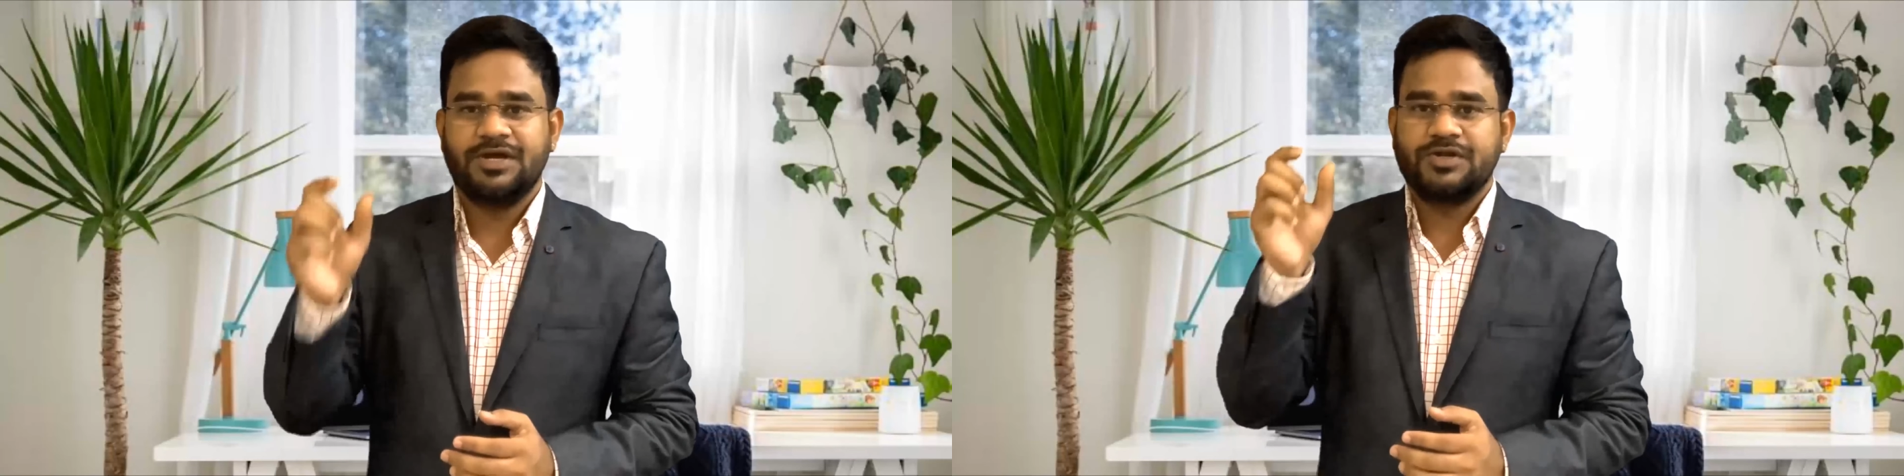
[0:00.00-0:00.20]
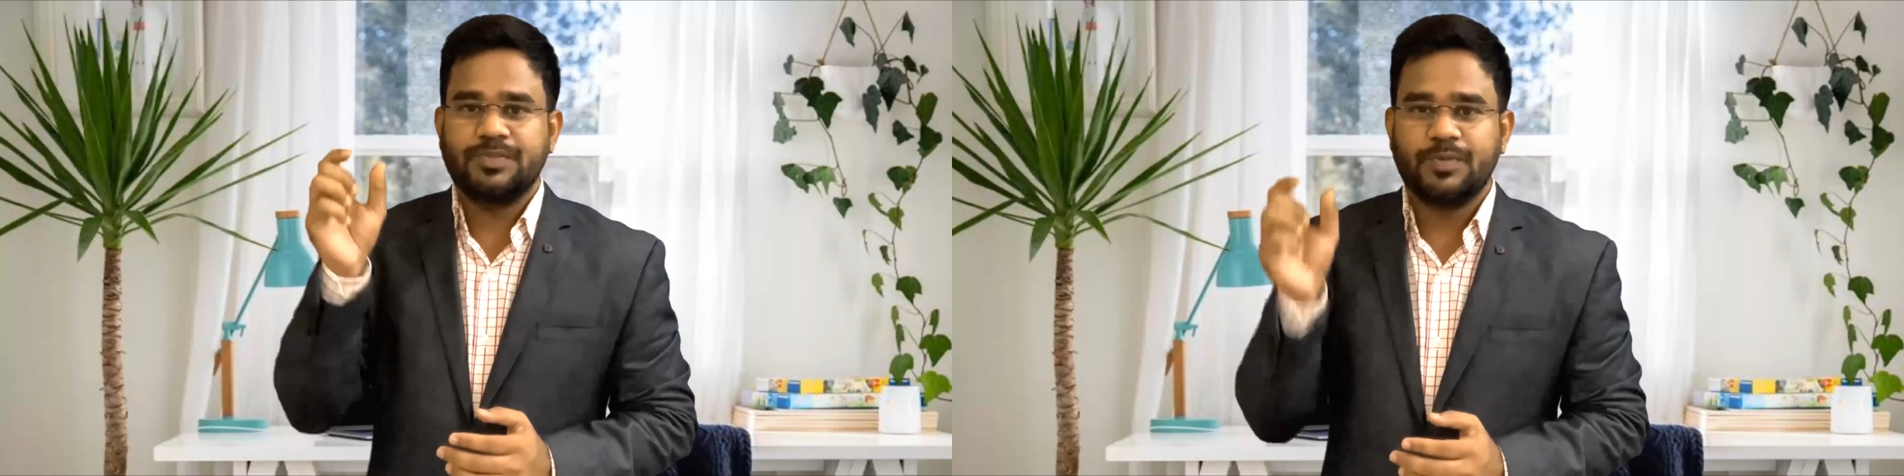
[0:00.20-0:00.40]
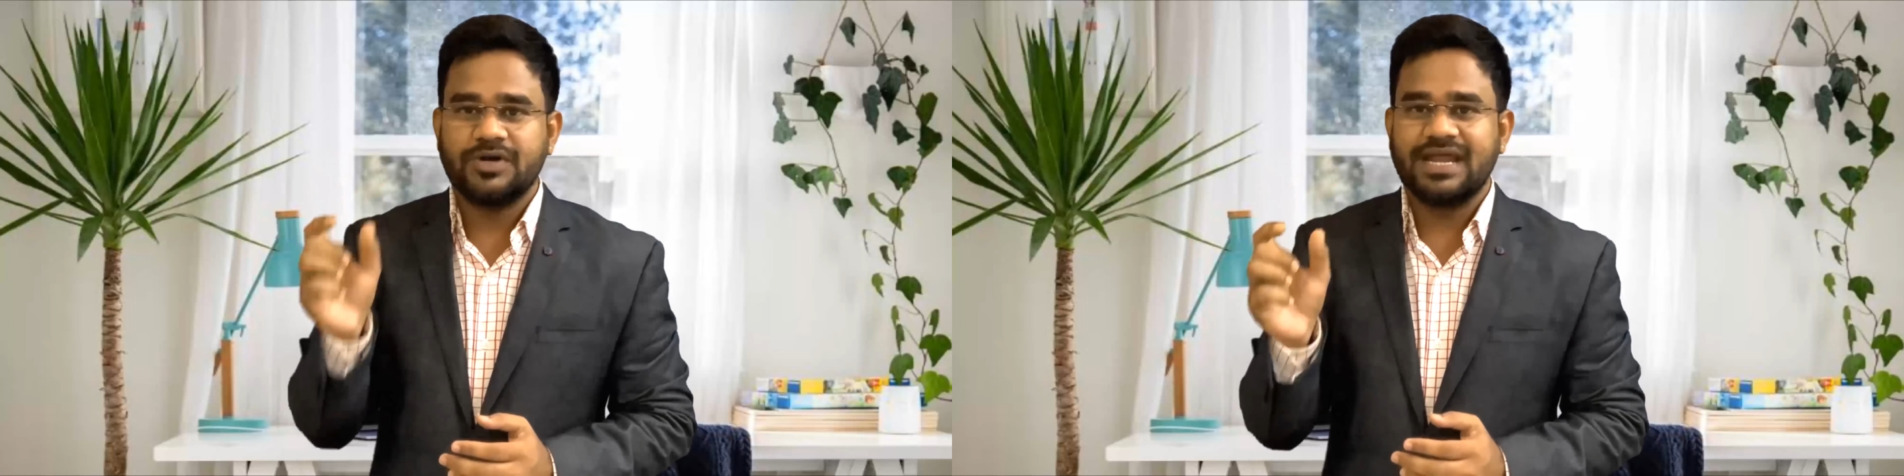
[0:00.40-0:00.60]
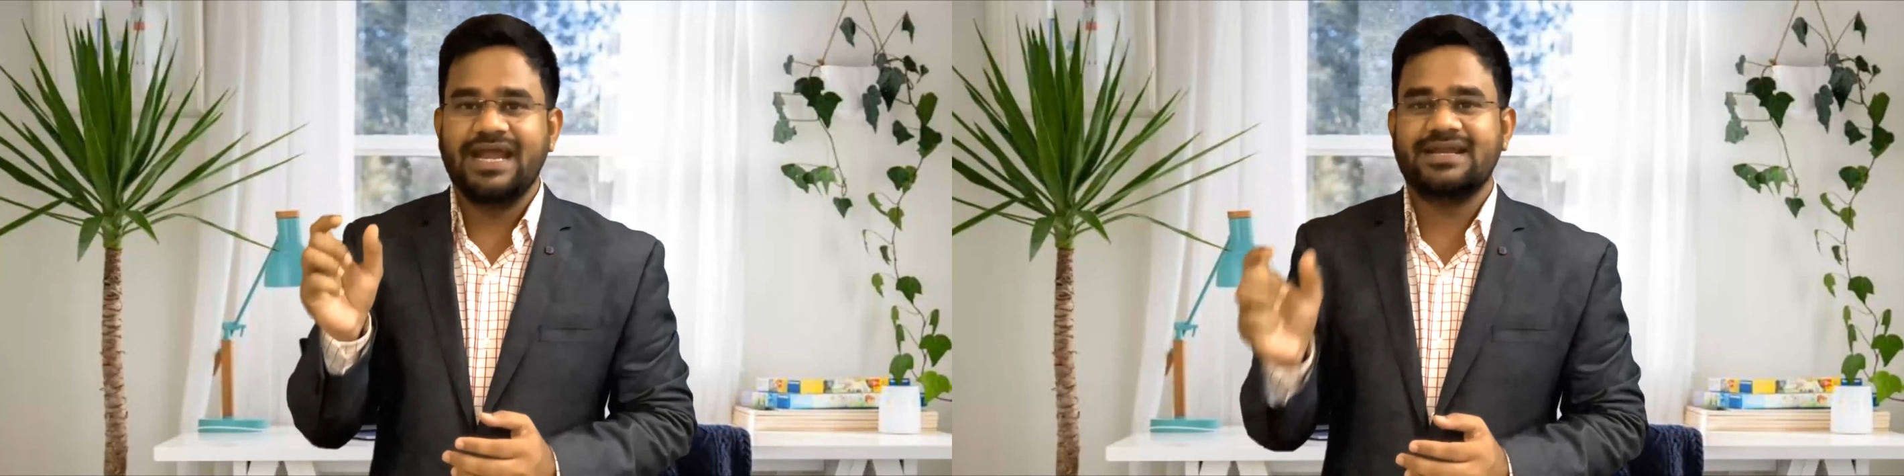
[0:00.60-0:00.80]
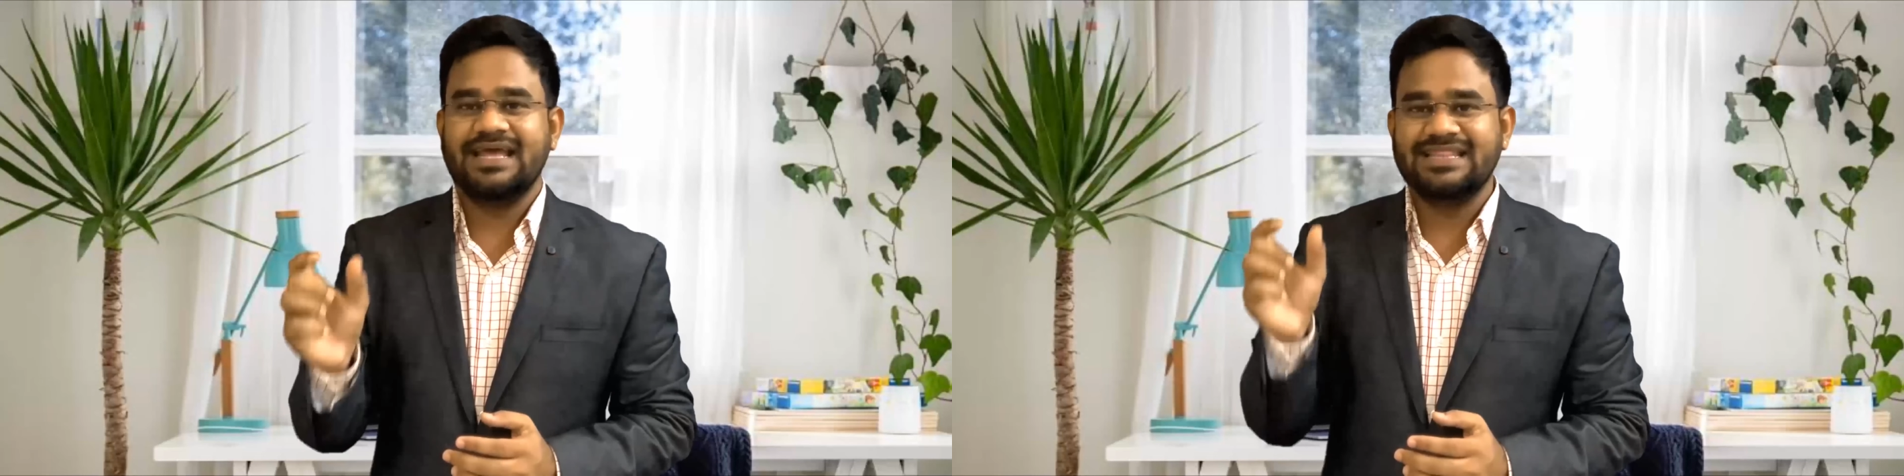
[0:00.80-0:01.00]
to put
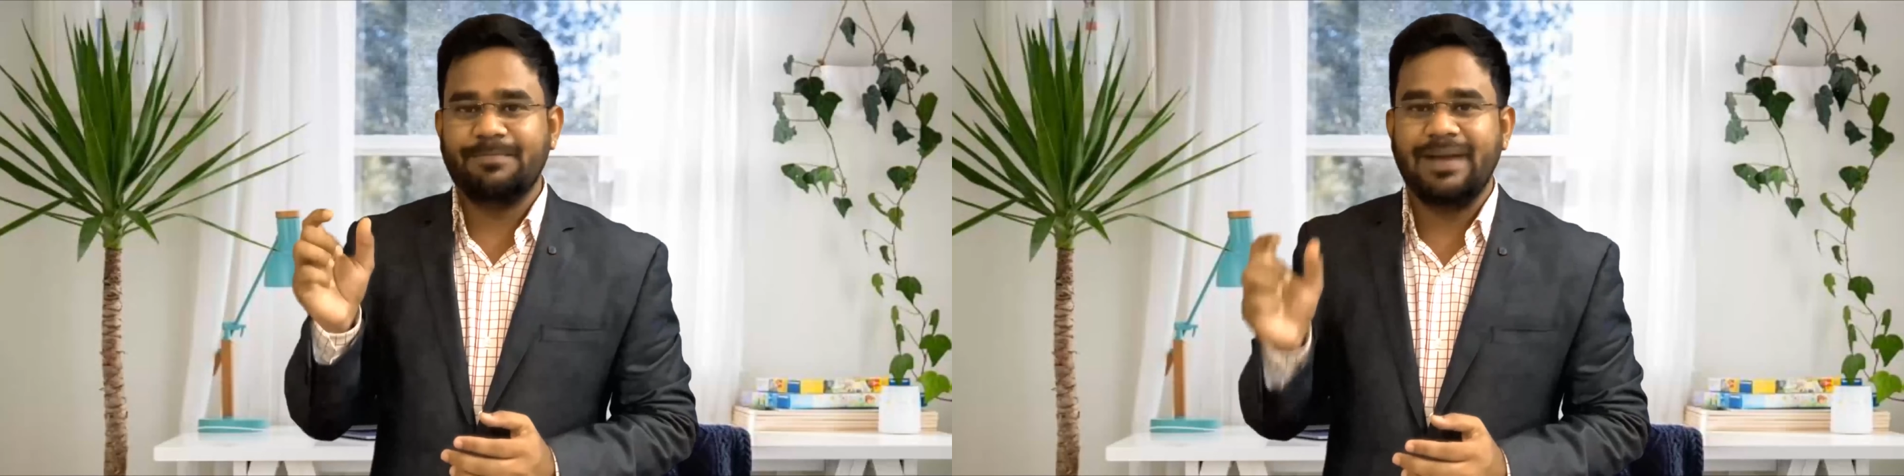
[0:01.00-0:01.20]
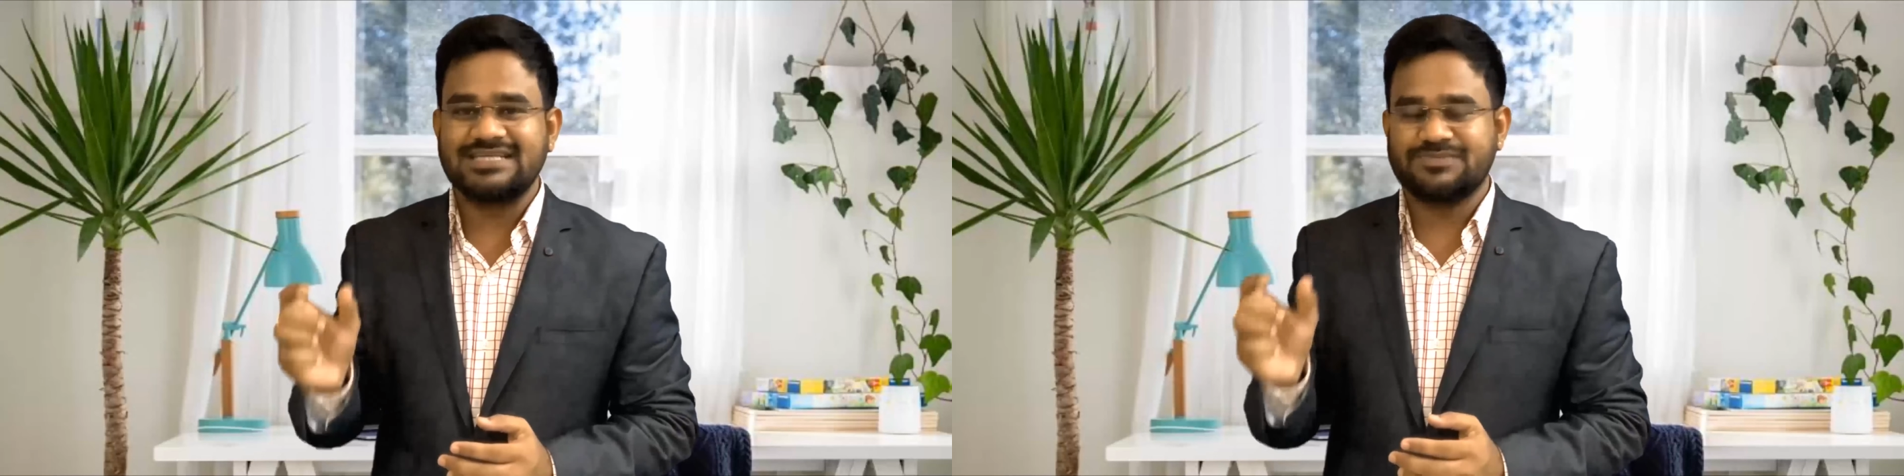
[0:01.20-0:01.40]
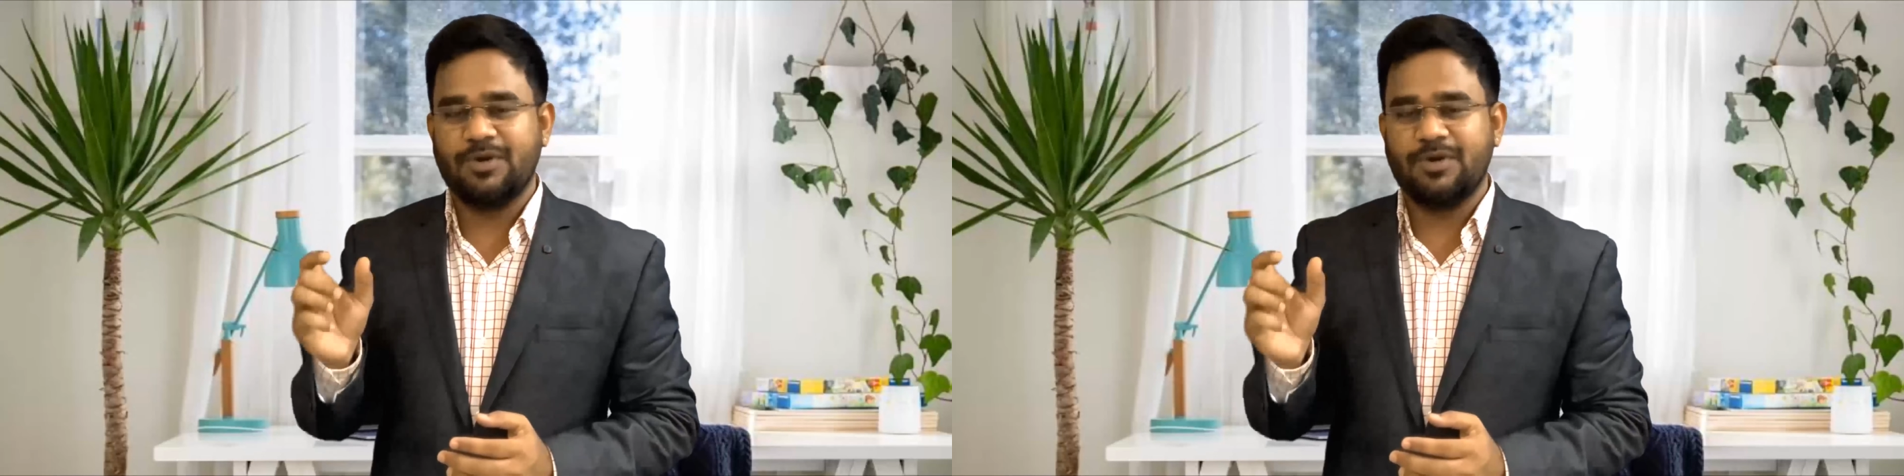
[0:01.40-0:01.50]
it in the best